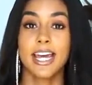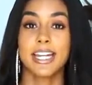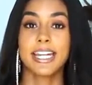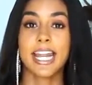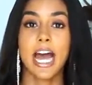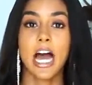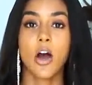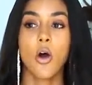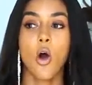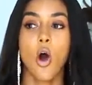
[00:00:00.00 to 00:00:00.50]

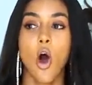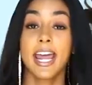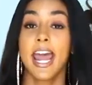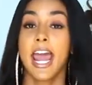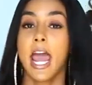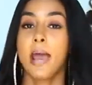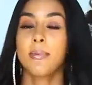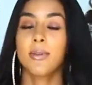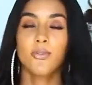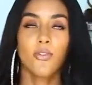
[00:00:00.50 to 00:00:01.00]
Now,
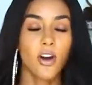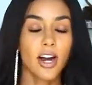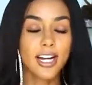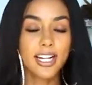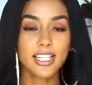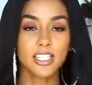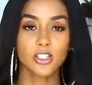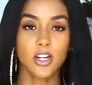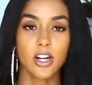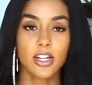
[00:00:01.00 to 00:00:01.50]
and before I
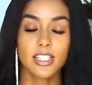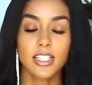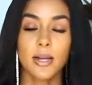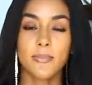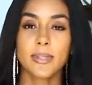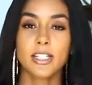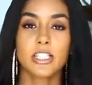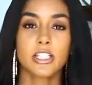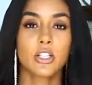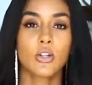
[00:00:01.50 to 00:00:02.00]
get started, let me